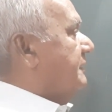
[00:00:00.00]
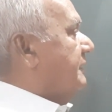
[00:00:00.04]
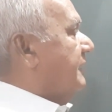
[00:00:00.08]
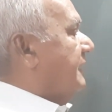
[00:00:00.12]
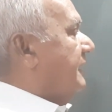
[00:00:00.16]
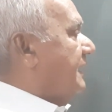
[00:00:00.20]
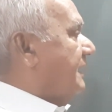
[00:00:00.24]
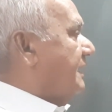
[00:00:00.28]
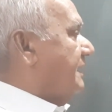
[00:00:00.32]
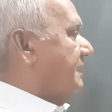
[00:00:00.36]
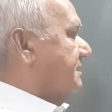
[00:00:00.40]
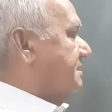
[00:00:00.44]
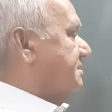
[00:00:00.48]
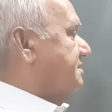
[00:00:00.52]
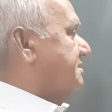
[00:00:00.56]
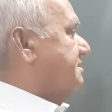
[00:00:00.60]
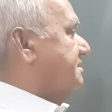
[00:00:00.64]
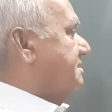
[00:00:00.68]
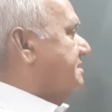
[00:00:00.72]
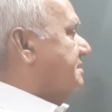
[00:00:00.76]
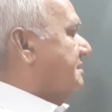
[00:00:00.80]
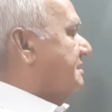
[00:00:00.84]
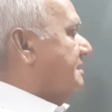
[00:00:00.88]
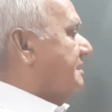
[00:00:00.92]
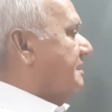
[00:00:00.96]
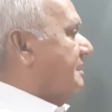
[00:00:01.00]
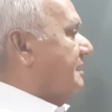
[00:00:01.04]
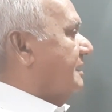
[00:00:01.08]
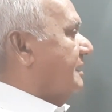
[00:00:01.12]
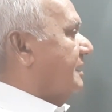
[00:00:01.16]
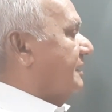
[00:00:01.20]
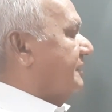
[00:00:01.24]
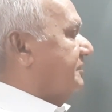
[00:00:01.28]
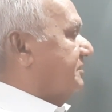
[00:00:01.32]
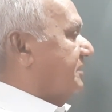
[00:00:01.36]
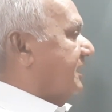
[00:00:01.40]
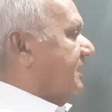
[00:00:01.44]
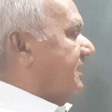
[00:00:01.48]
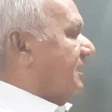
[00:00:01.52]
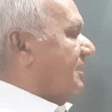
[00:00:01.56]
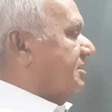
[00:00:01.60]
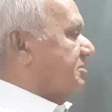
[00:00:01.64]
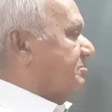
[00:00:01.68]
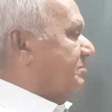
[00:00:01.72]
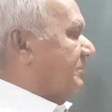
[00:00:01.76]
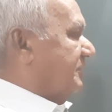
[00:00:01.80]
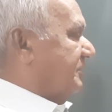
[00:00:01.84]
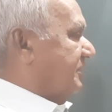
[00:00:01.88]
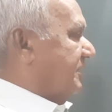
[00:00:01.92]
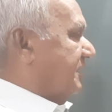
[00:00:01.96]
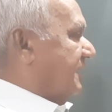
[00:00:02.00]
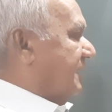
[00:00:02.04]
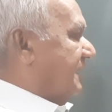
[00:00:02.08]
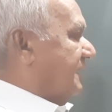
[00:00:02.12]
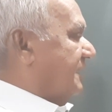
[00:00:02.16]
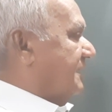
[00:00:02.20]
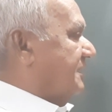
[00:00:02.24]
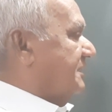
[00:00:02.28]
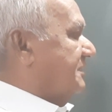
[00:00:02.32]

hertz or cycles per second.